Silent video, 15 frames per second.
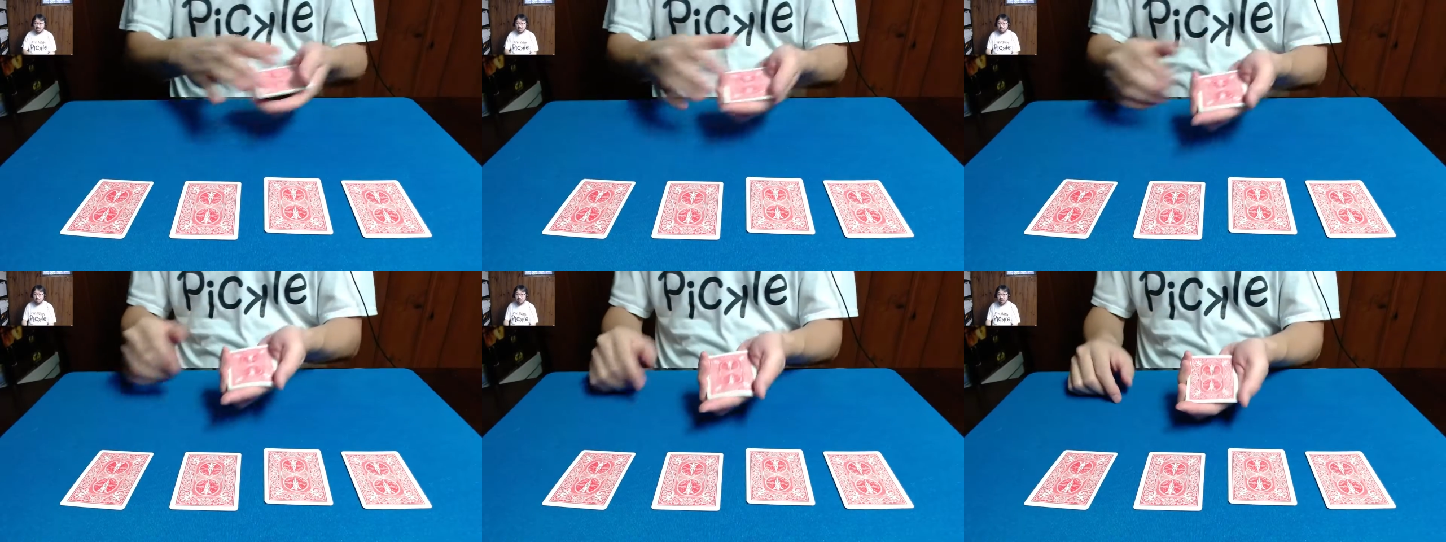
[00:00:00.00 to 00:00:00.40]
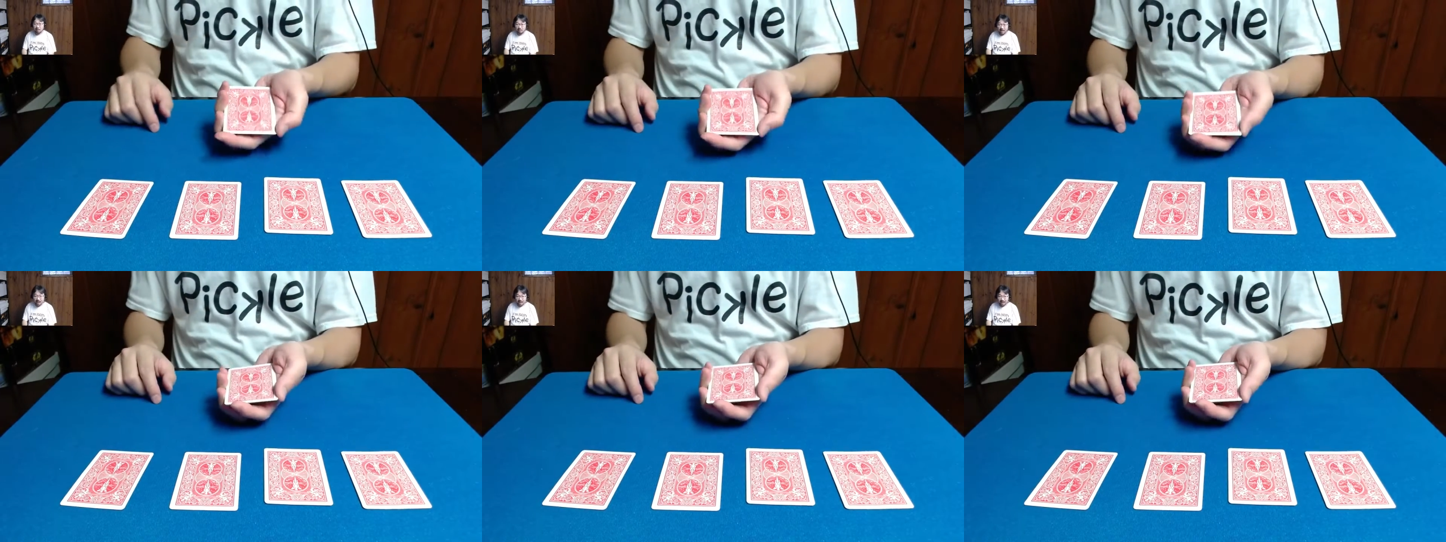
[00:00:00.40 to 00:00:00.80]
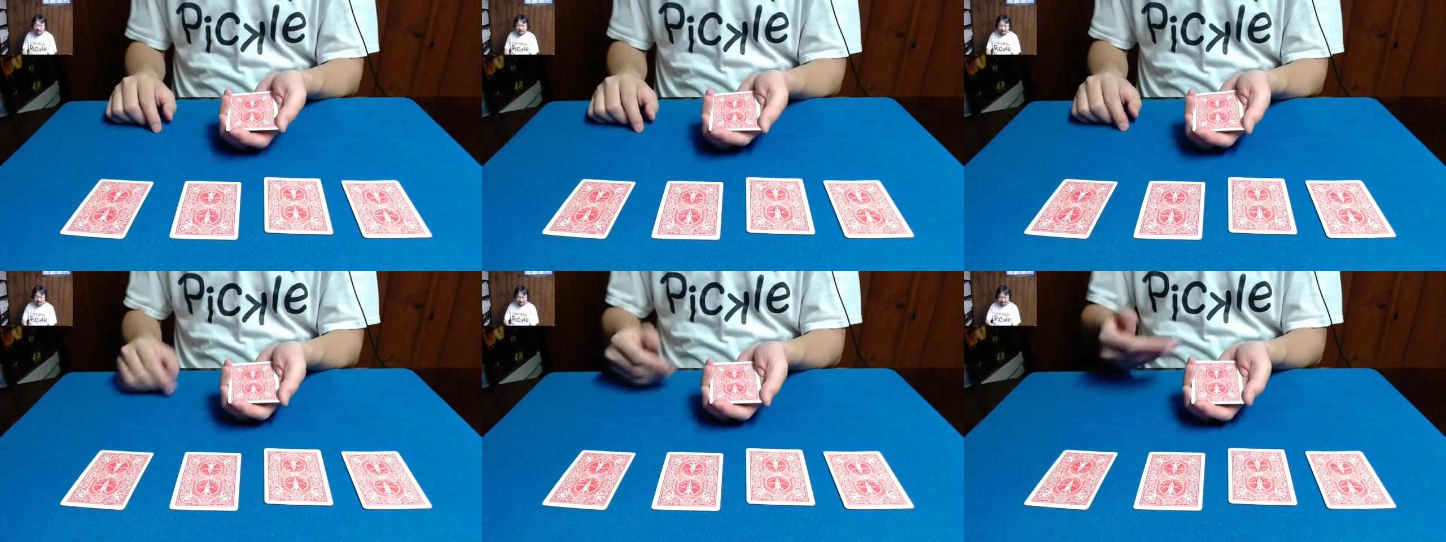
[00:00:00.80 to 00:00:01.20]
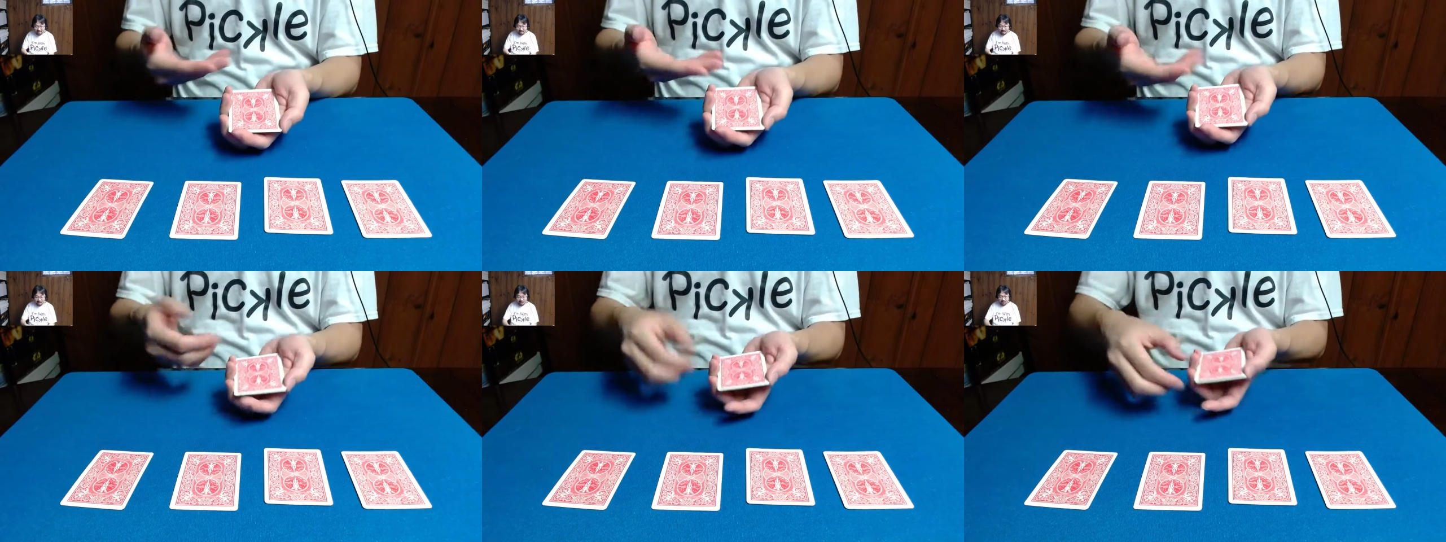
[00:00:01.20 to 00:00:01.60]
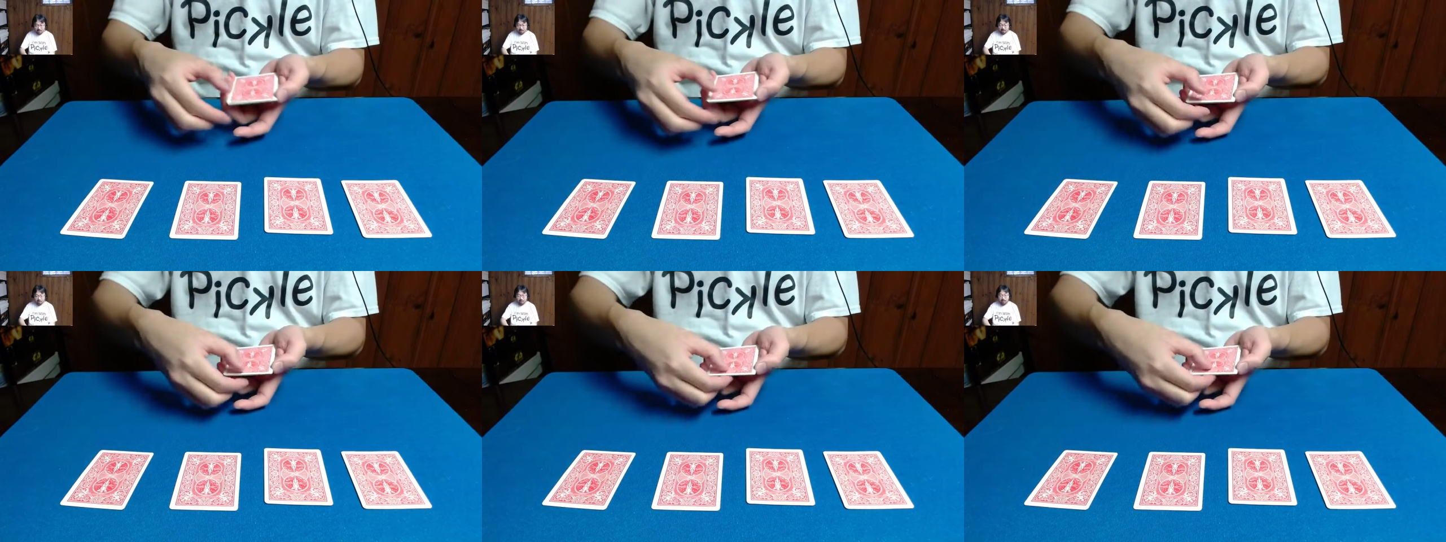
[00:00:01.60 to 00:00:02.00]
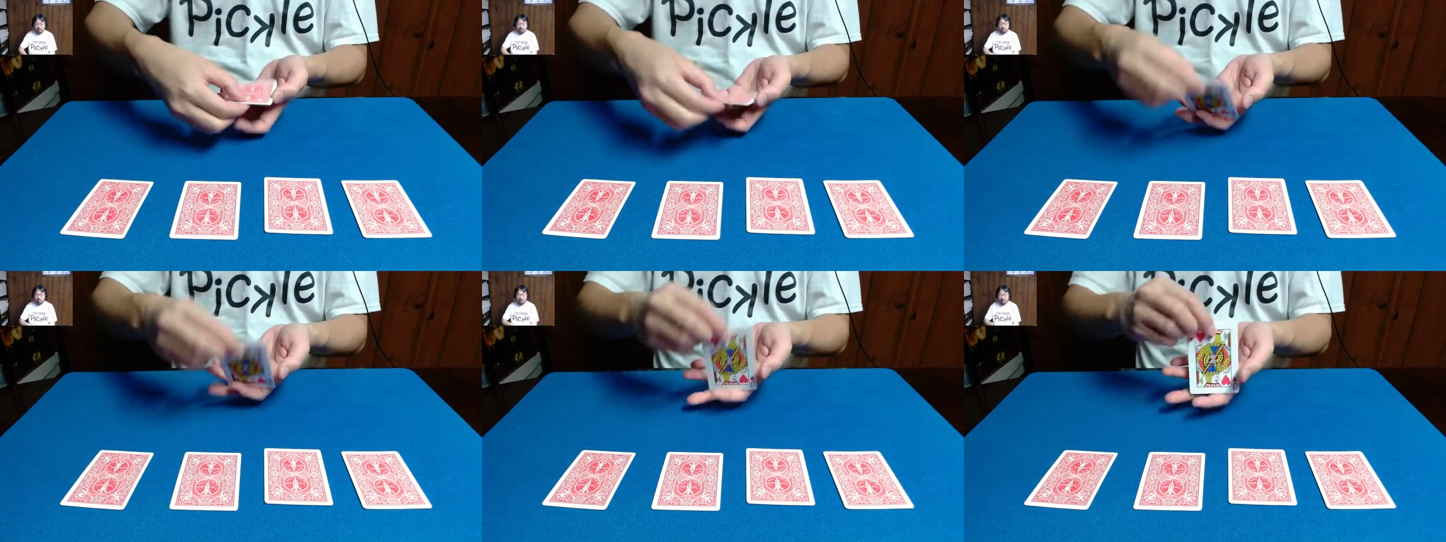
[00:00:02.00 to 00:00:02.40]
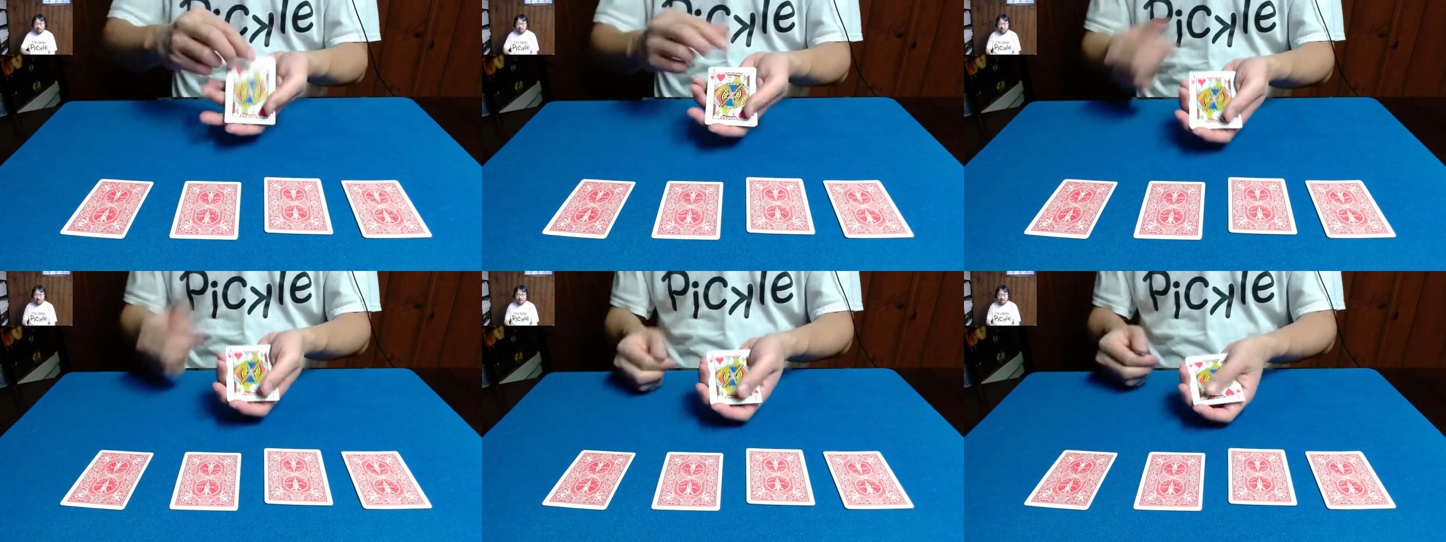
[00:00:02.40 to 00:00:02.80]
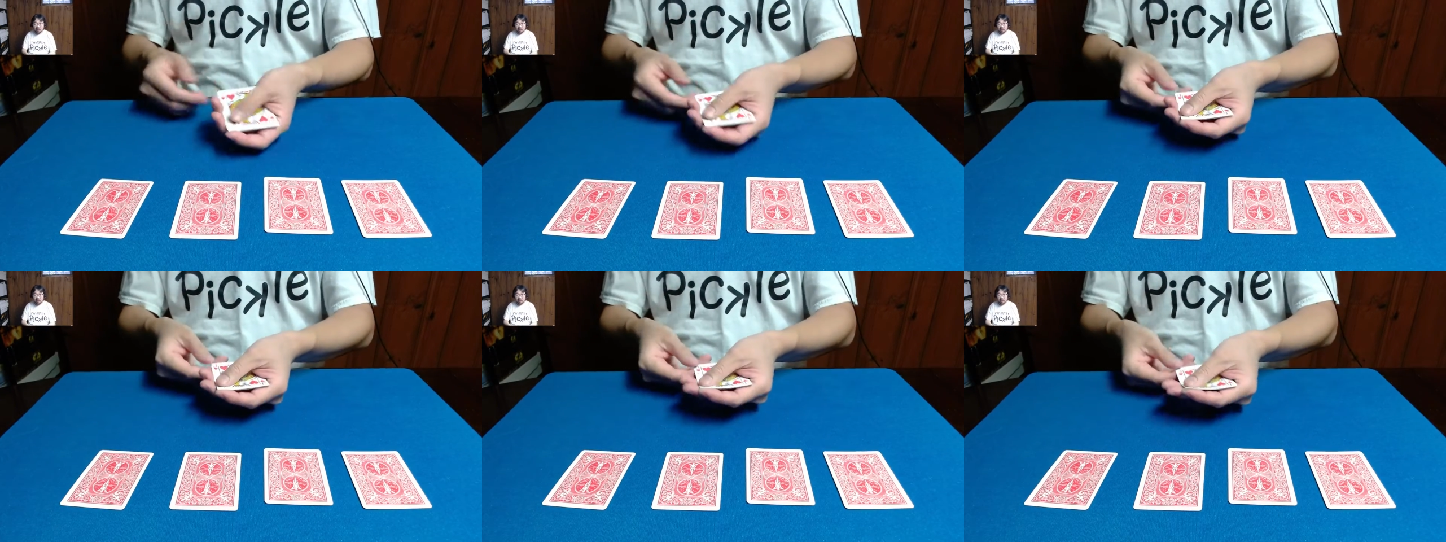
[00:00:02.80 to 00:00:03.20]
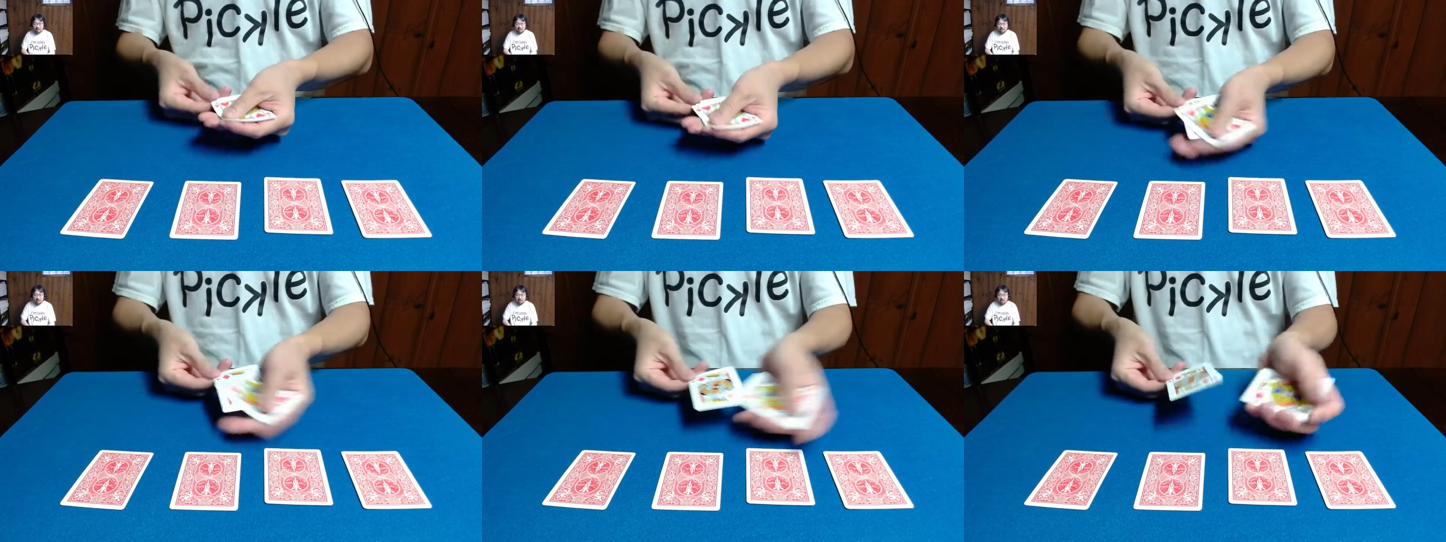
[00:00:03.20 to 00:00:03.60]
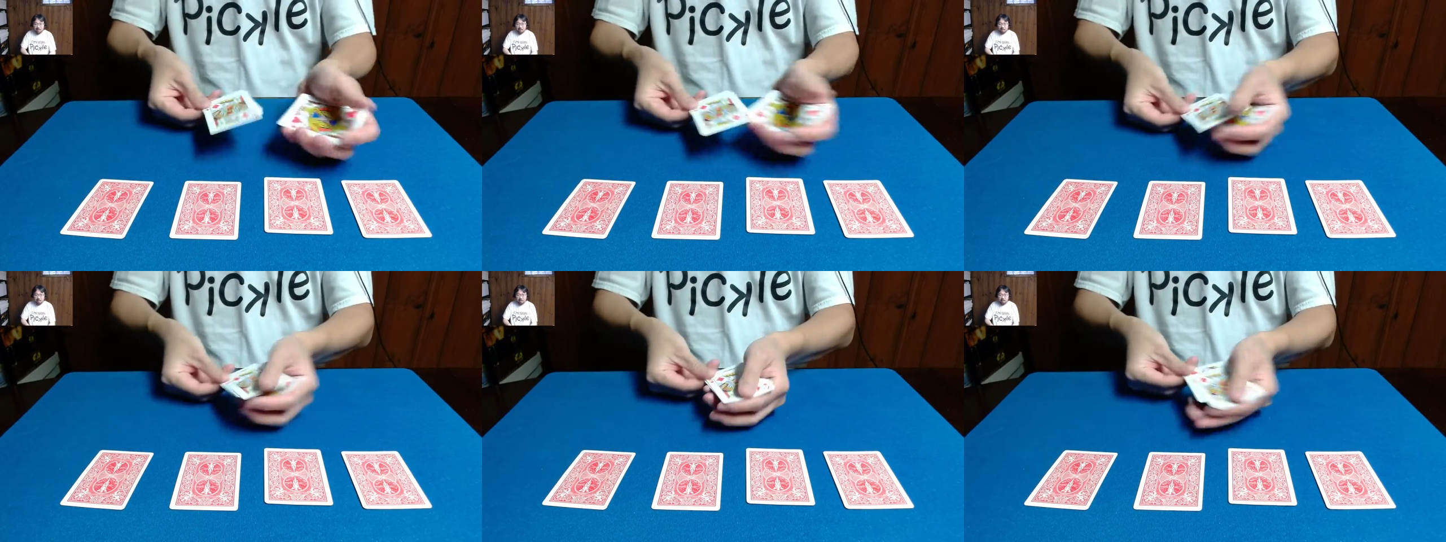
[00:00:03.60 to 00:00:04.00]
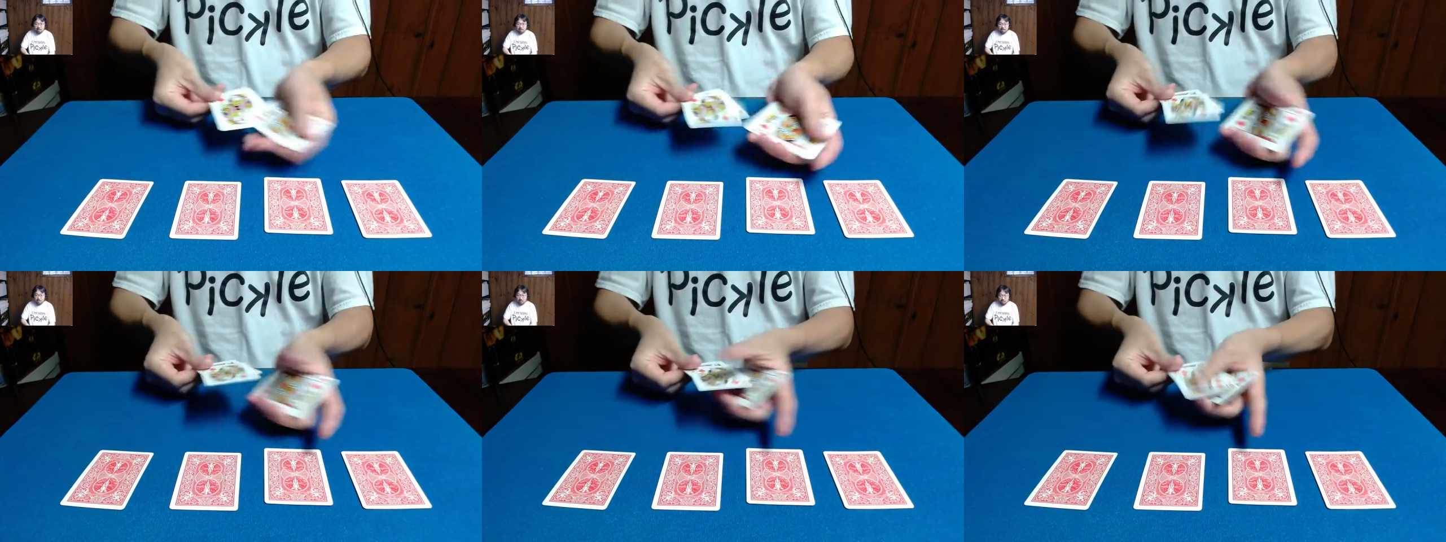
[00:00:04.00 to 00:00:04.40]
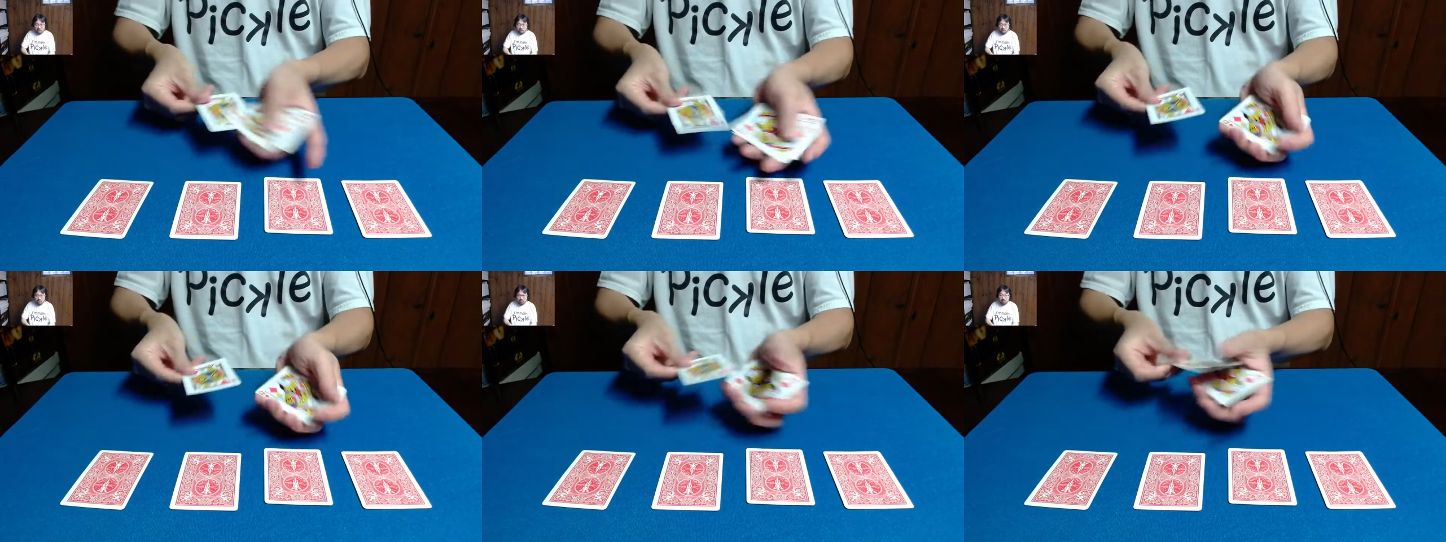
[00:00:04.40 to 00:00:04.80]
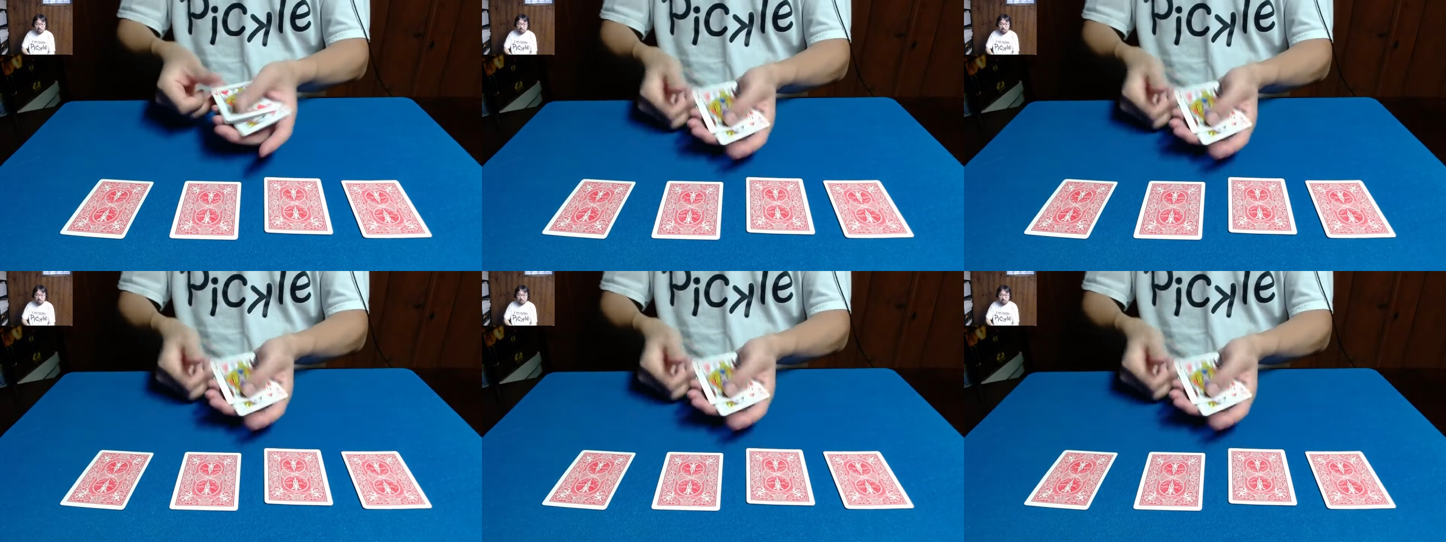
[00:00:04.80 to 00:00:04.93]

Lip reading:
[unreadable: no face in view]